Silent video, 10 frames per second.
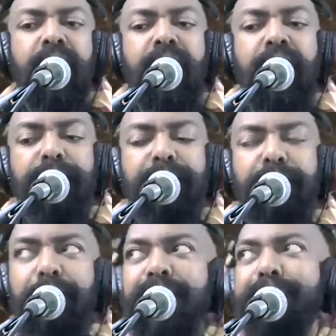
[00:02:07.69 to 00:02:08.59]

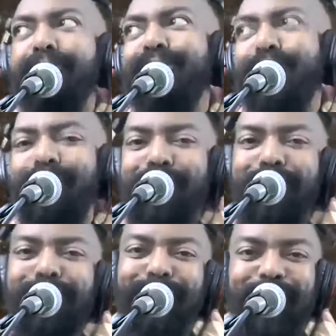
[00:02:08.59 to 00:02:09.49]
But I'm certainly
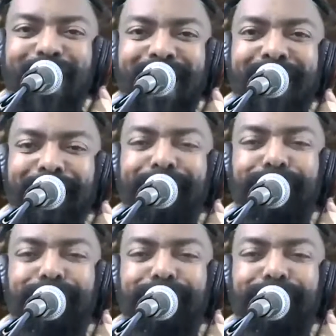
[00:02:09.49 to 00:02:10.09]
going to try.